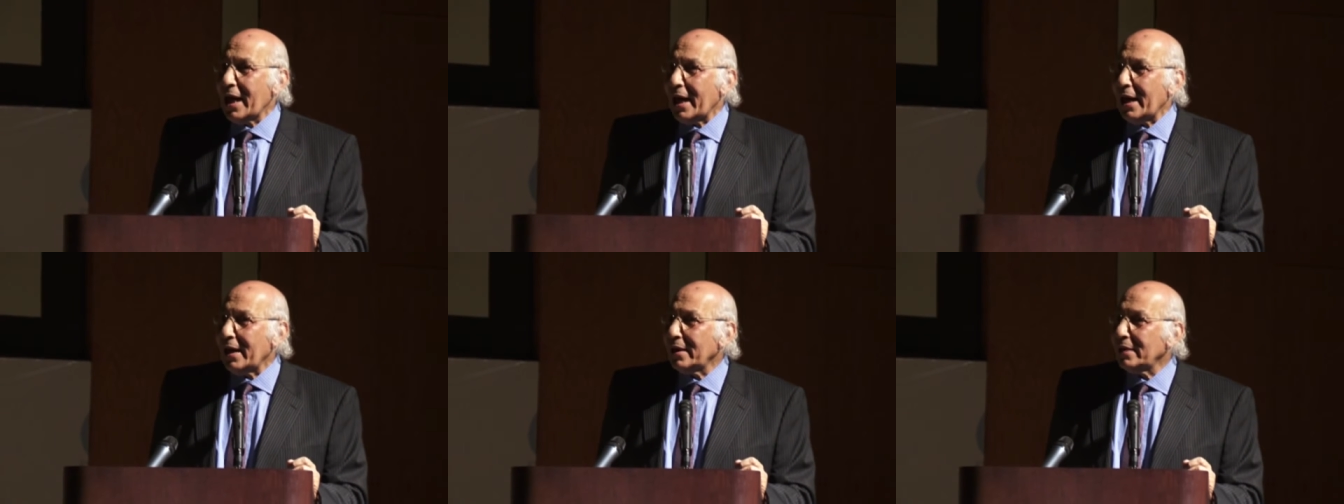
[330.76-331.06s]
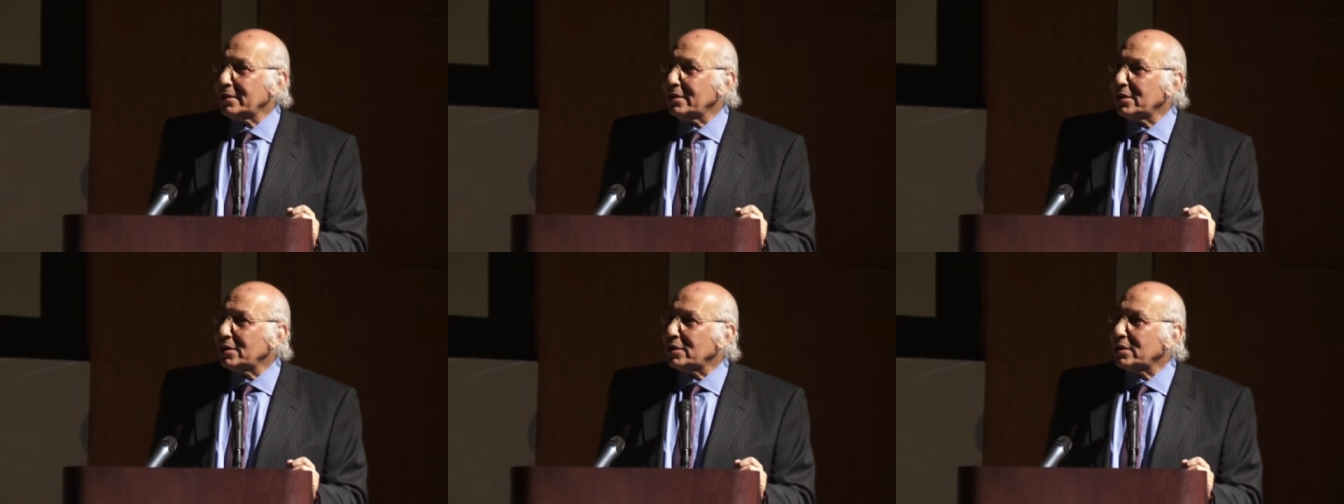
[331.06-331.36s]

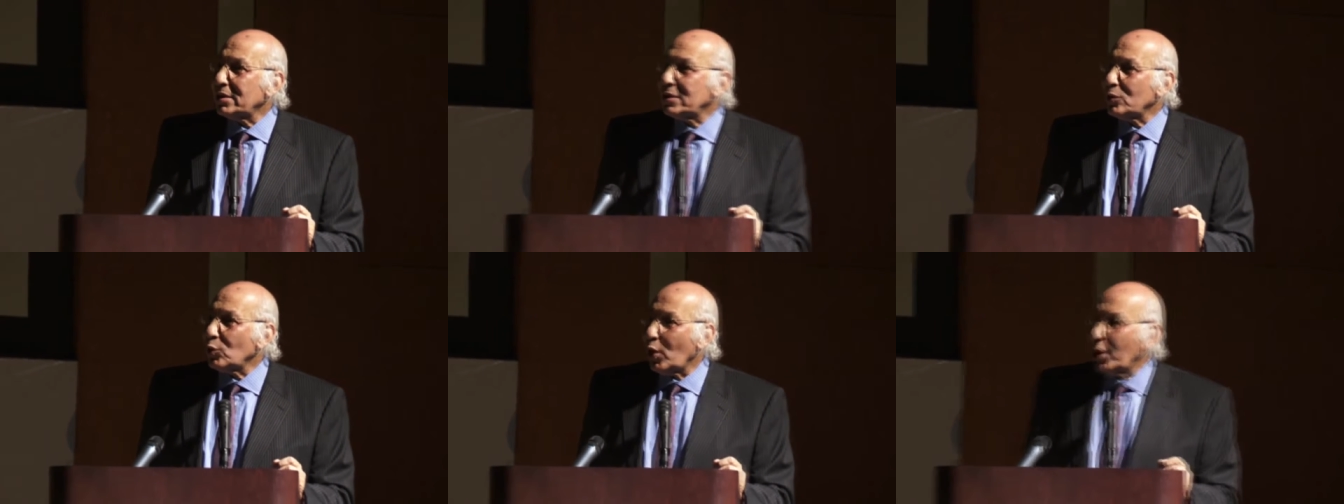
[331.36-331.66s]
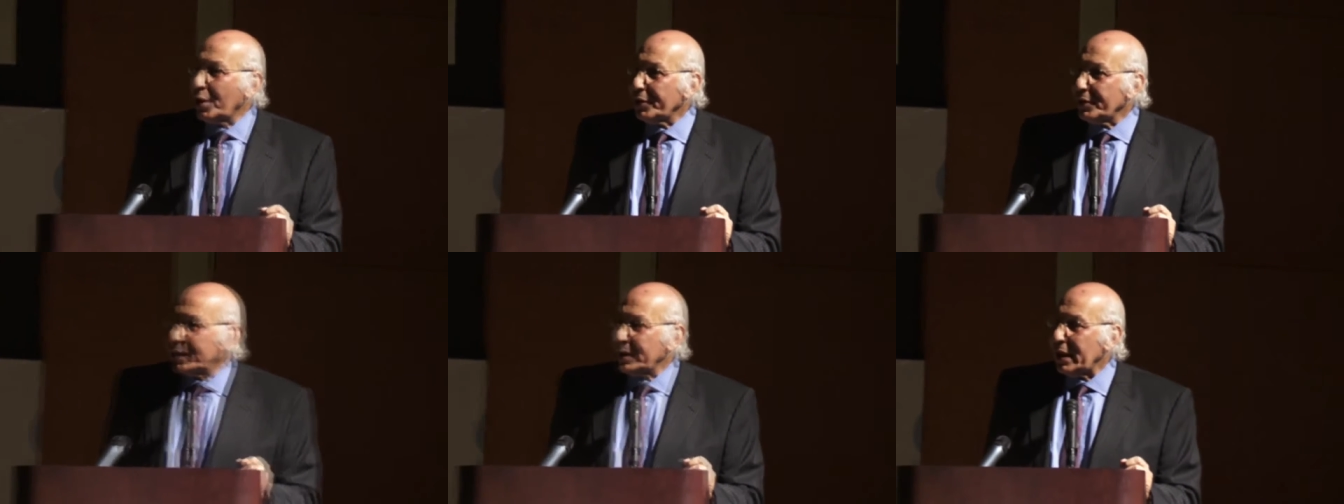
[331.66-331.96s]
and it
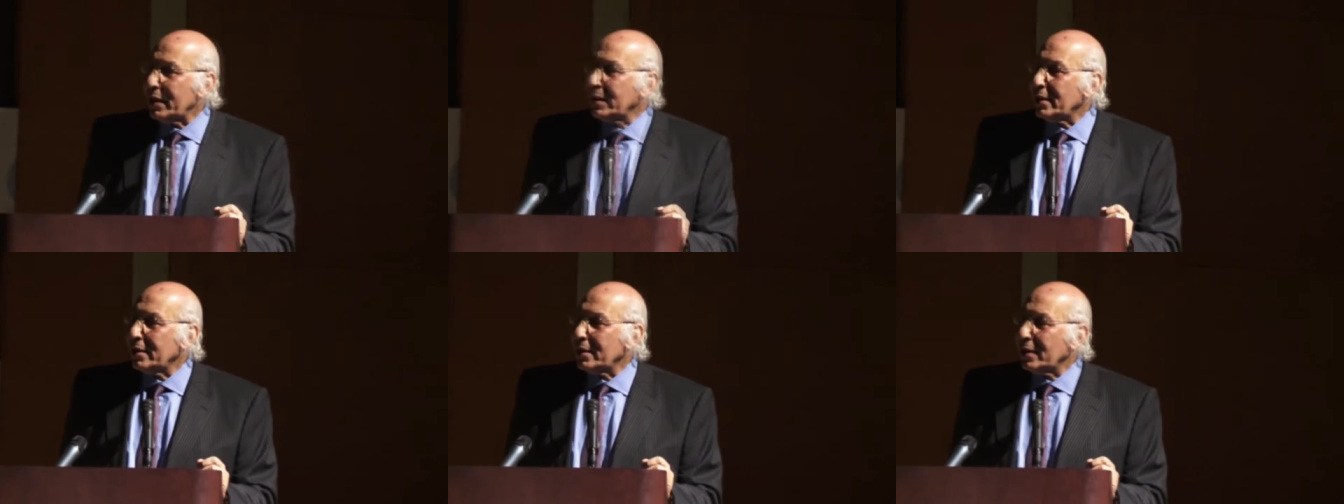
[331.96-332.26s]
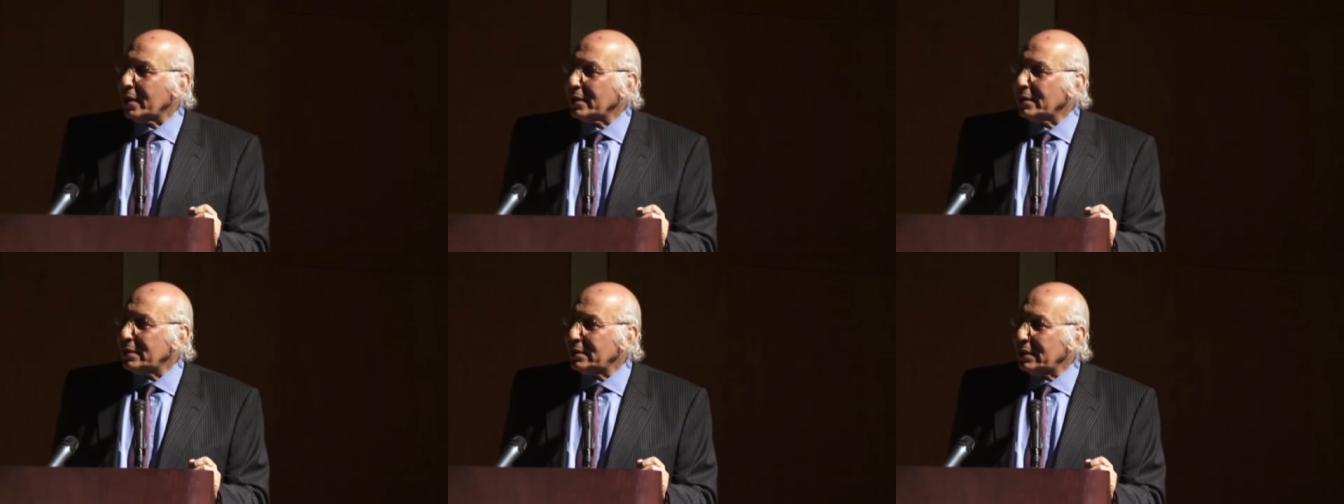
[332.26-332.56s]
won in
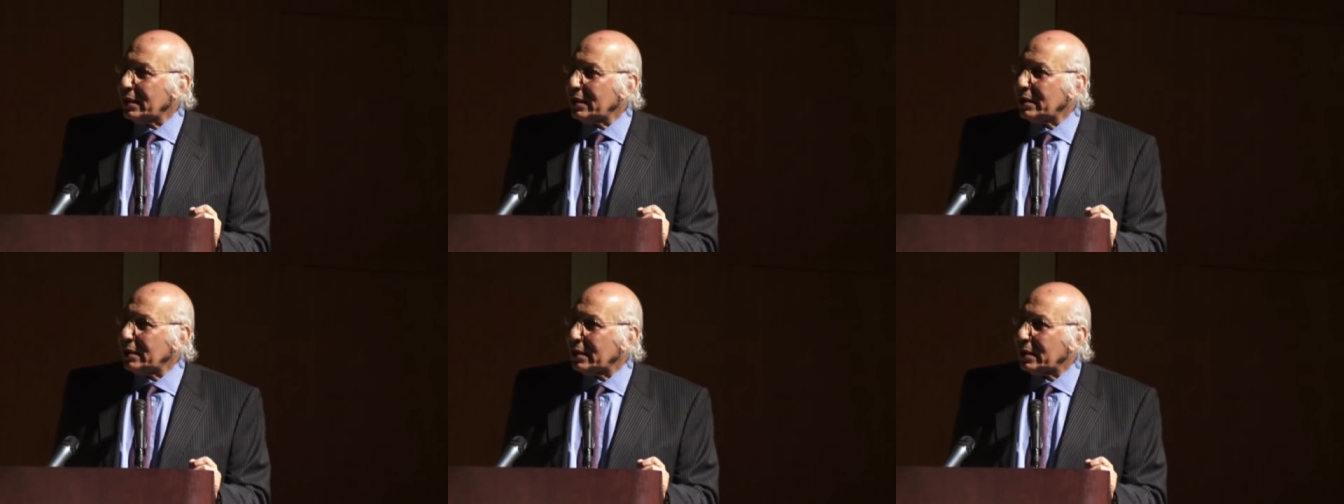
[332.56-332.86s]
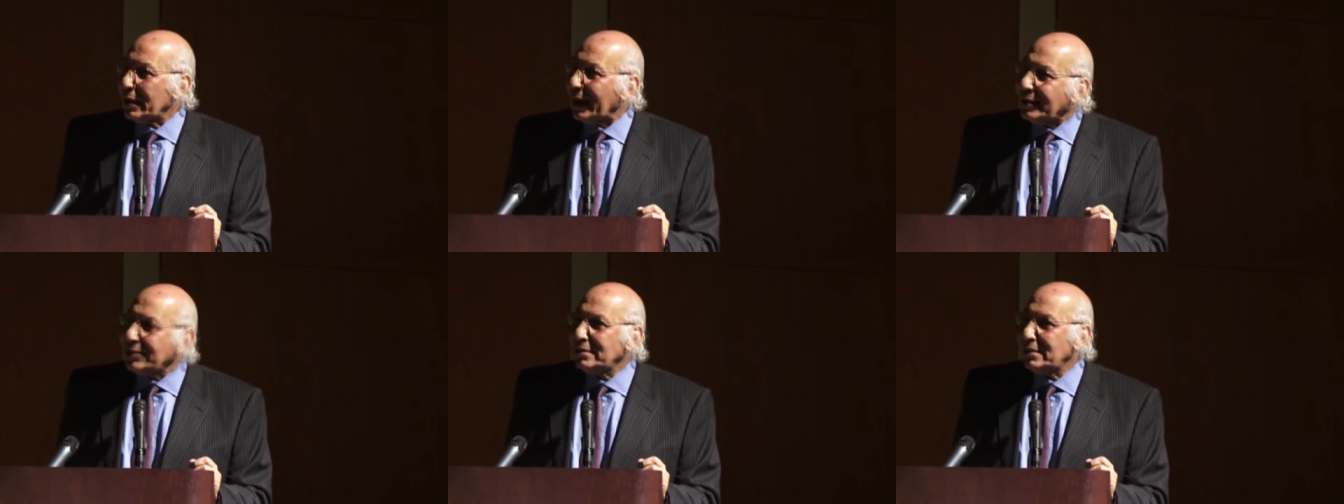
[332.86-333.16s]

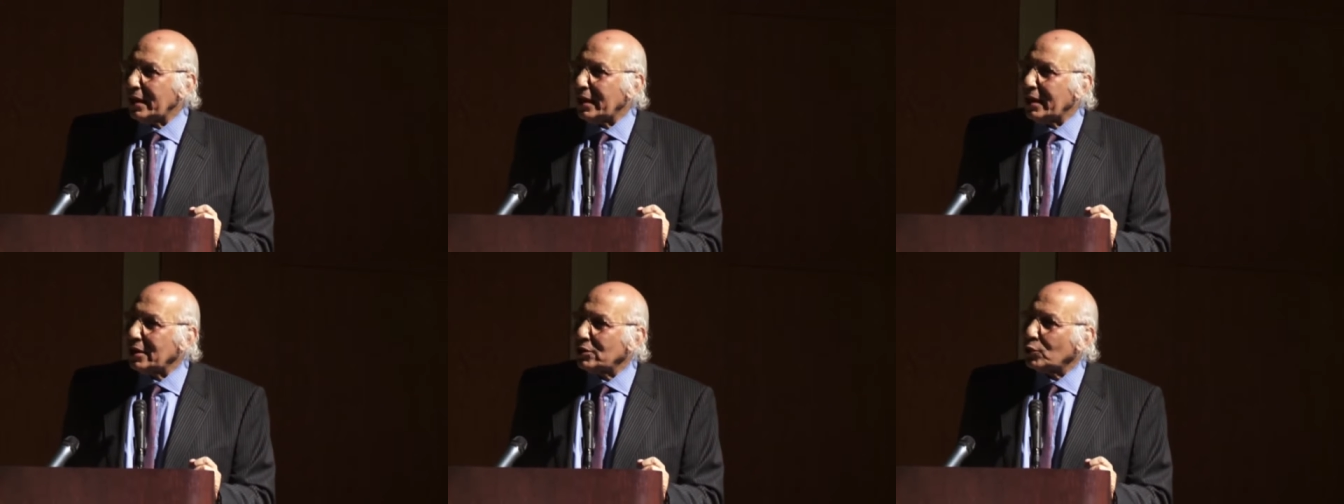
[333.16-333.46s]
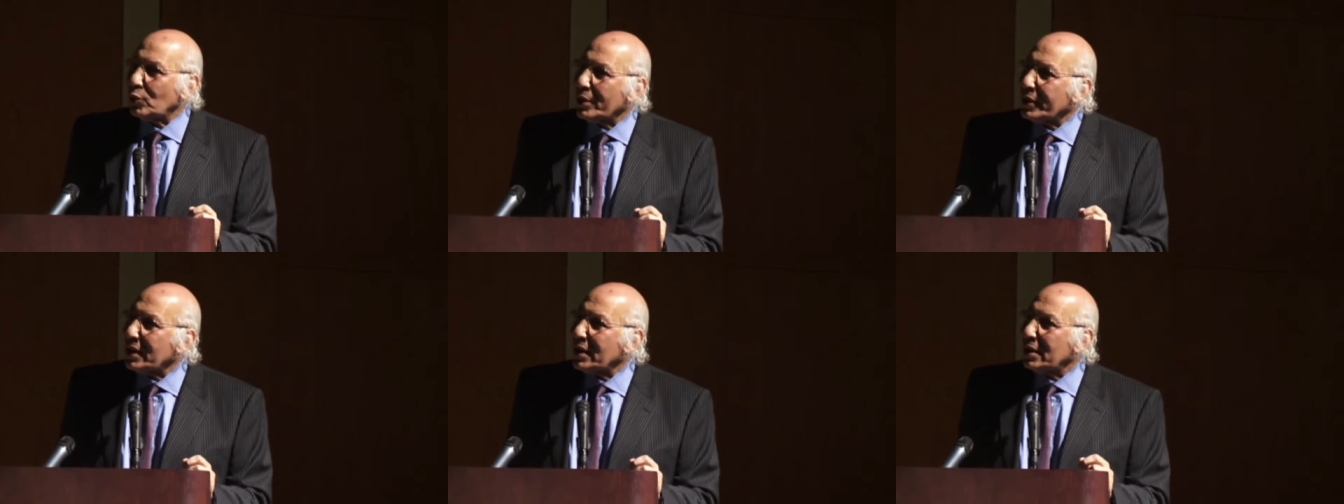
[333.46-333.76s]
1998
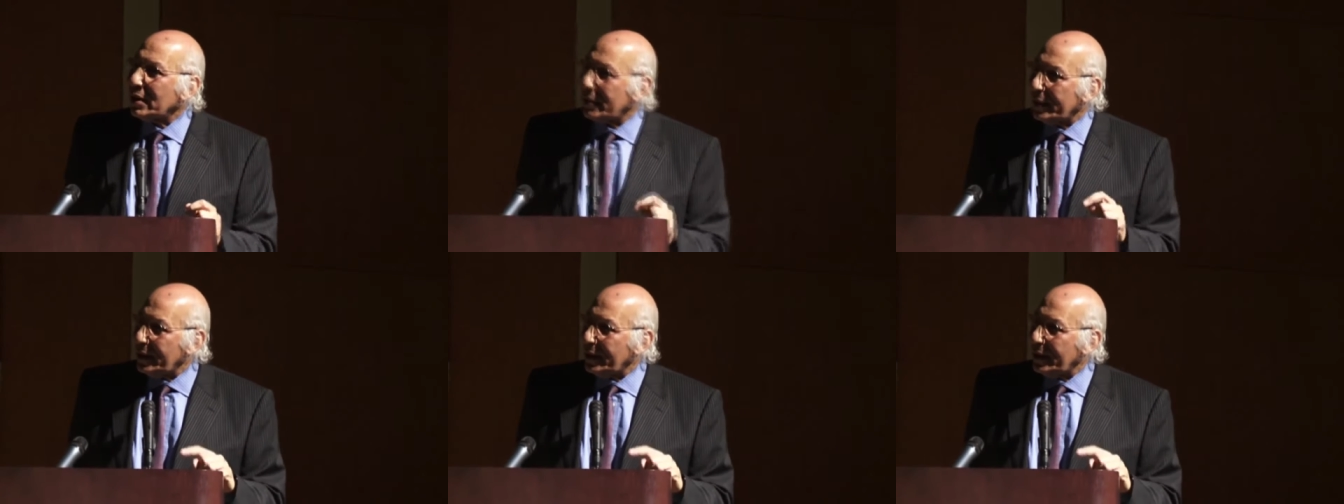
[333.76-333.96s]
when the,